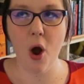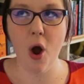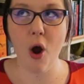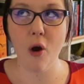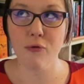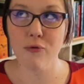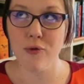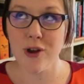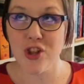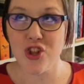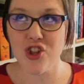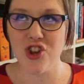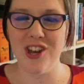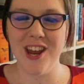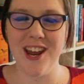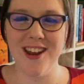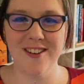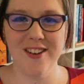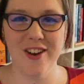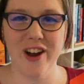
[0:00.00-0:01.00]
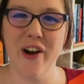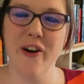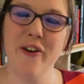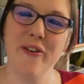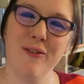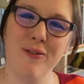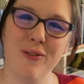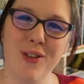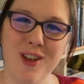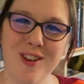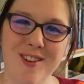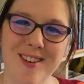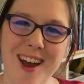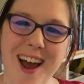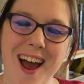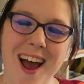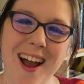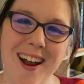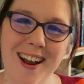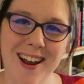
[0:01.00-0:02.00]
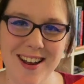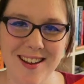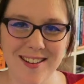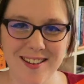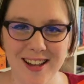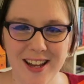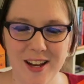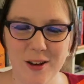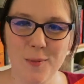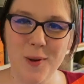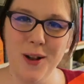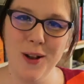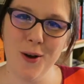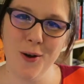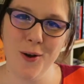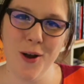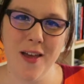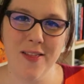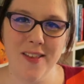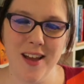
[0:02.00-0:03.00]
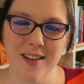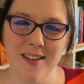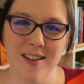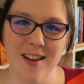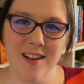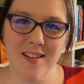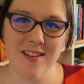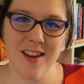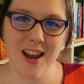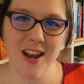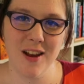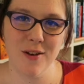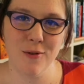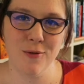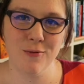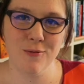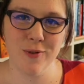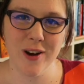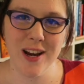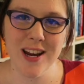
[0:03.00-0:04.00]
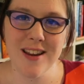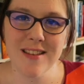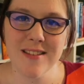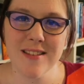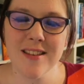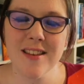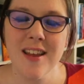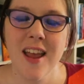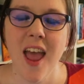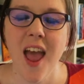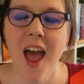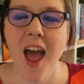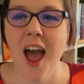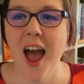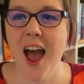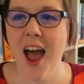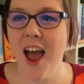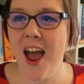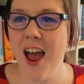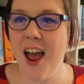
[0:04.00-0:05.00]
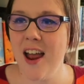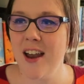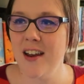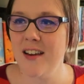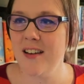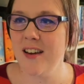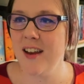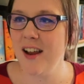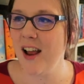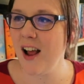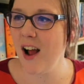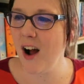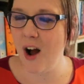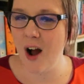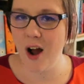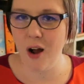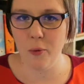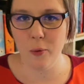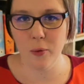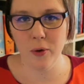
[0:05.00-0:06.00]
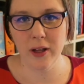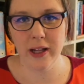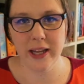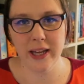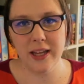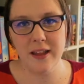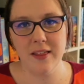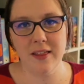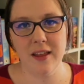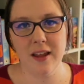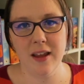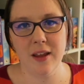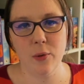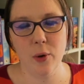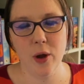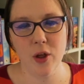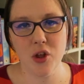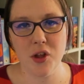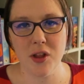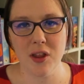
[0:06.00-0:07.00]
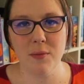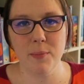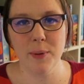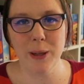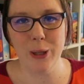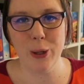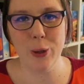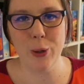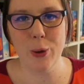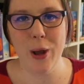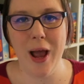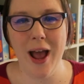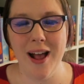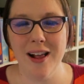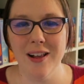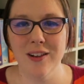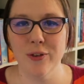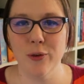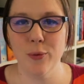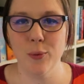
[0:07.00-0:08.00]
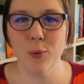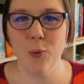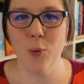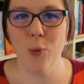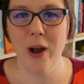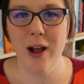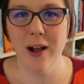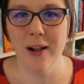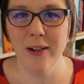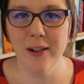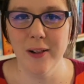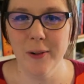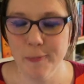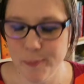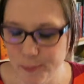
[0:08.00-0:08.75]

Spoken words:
originator of this tag is linked below, and that's Dane Reads, and I will link the questions below as well.